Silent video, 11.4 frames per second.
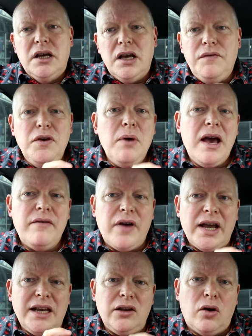If you have
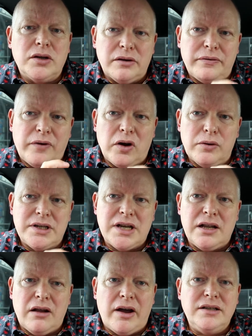a lot of followers
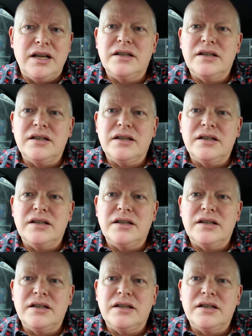and likes,